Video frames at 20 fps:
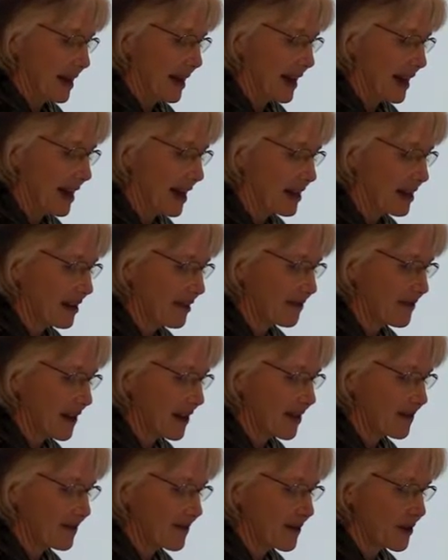And the
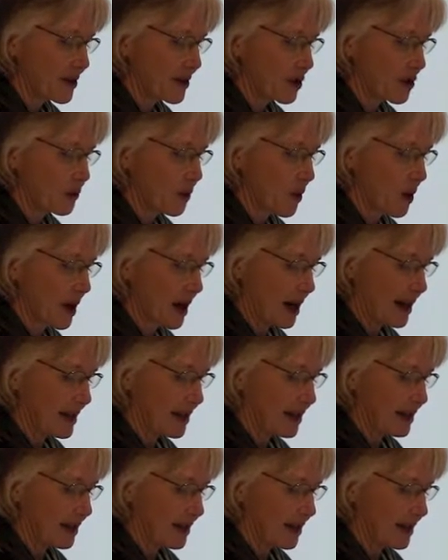very first one
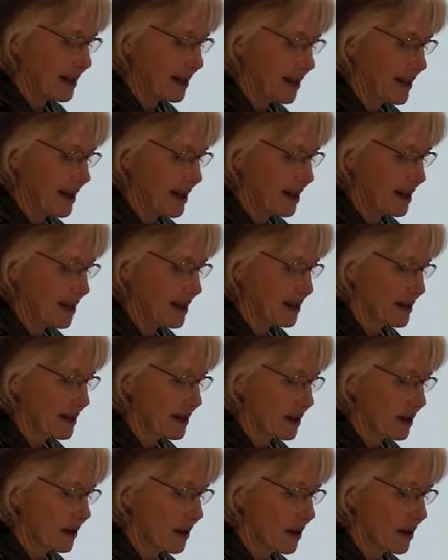
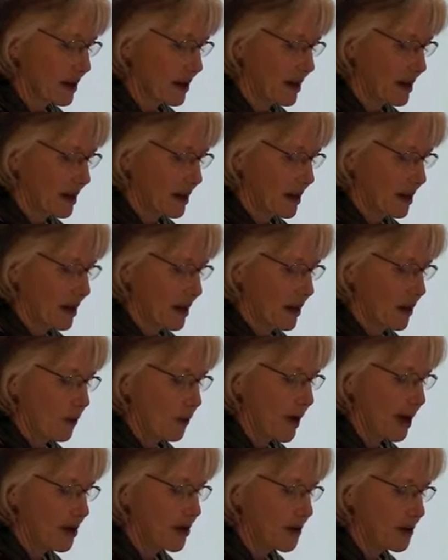is,
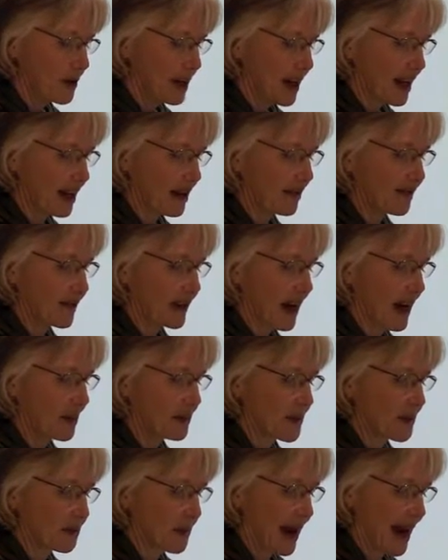what you give
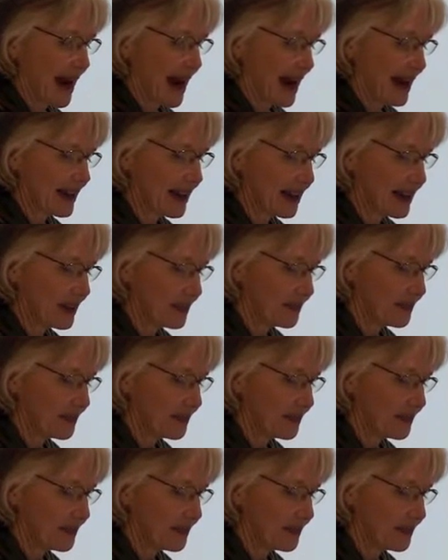comes back.